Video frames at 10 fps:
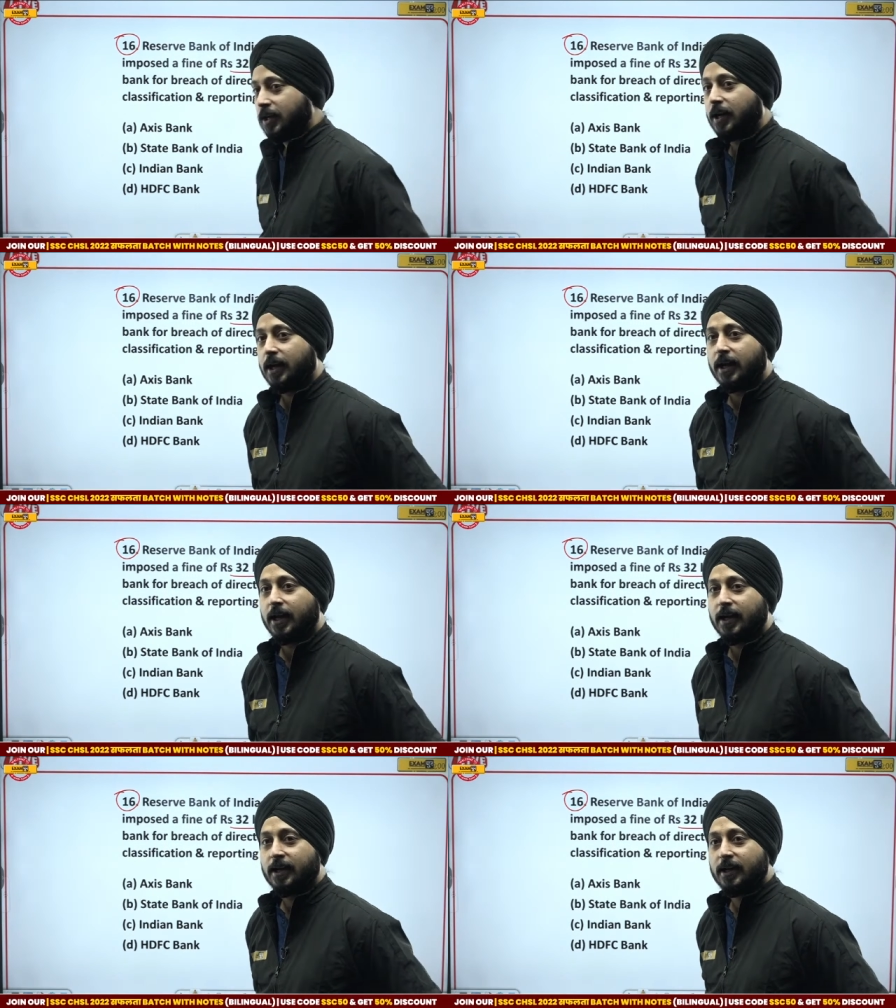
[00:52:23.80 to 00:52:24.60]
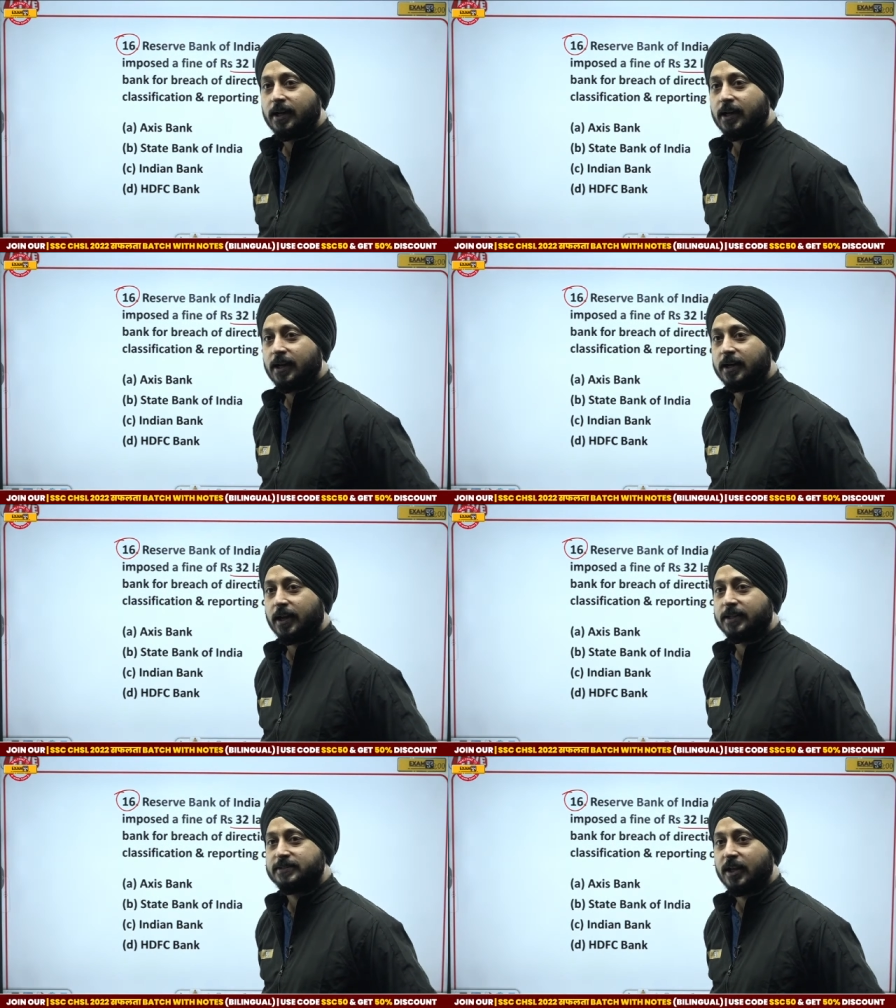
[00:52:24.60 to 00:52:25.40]
And uh,
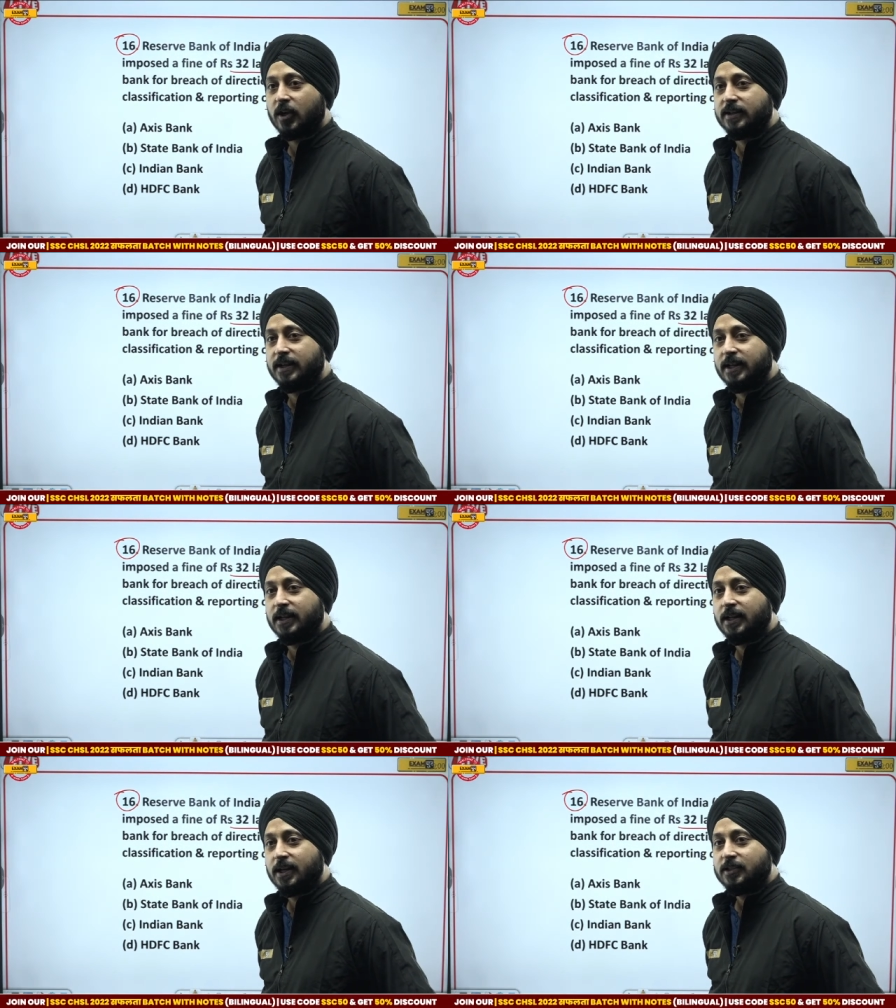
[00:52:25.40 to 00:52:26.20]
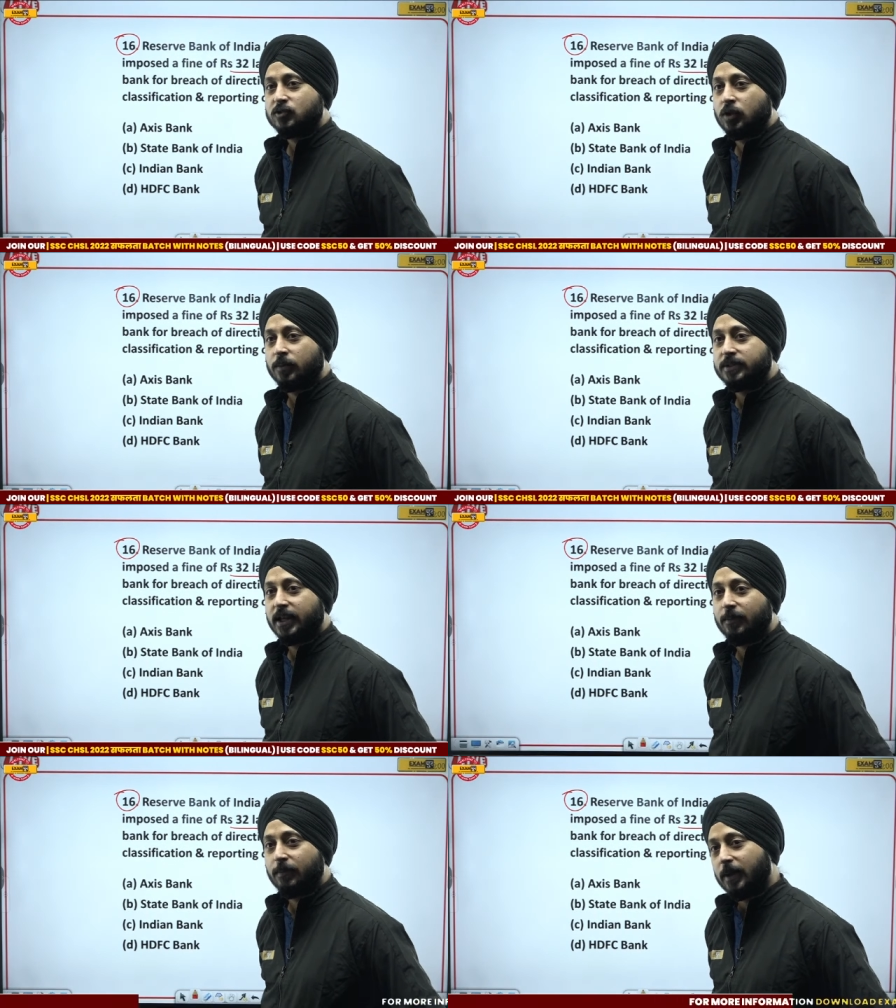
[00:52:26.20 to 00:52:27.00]
Kanak saying D. Sonam
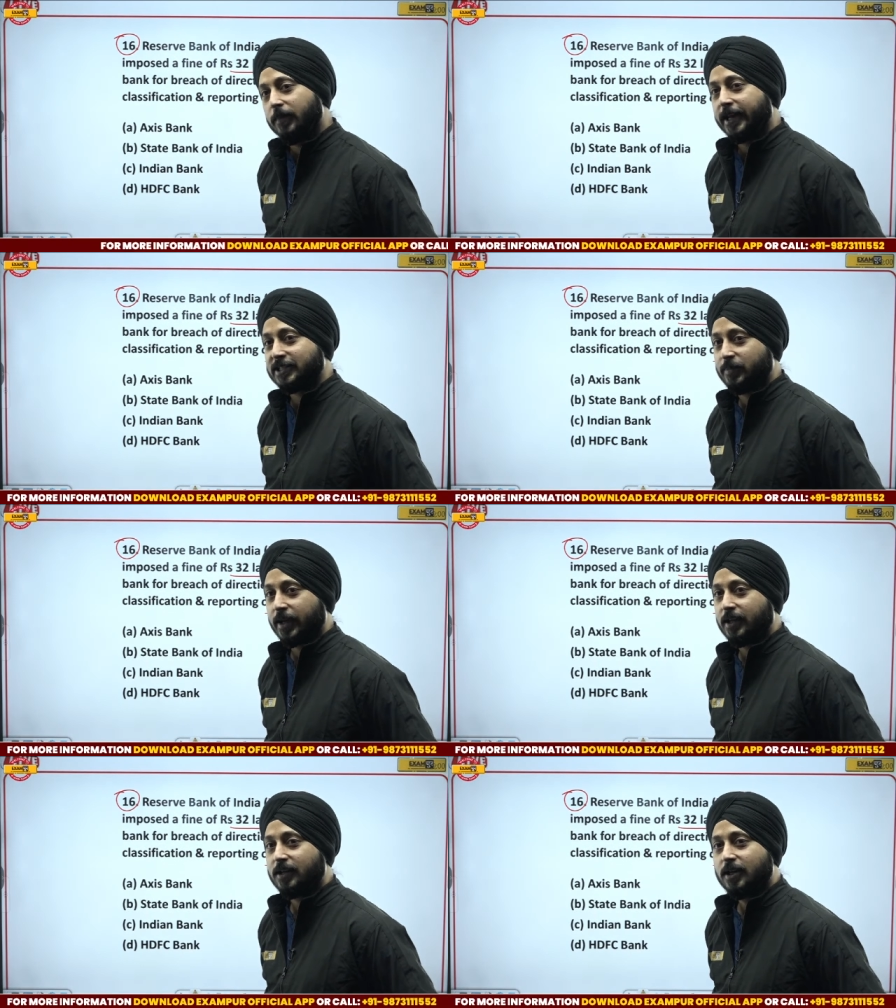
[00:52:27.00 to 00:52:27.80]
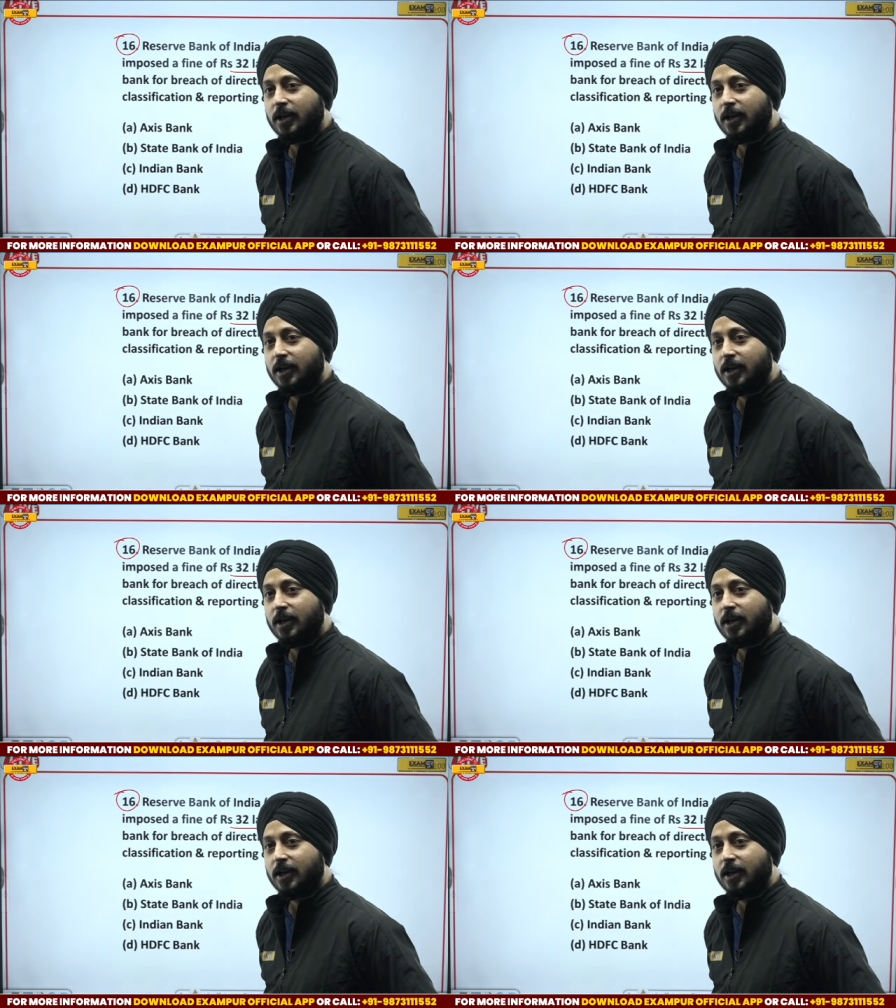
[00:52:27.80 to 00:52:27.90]
saying maybe SBI.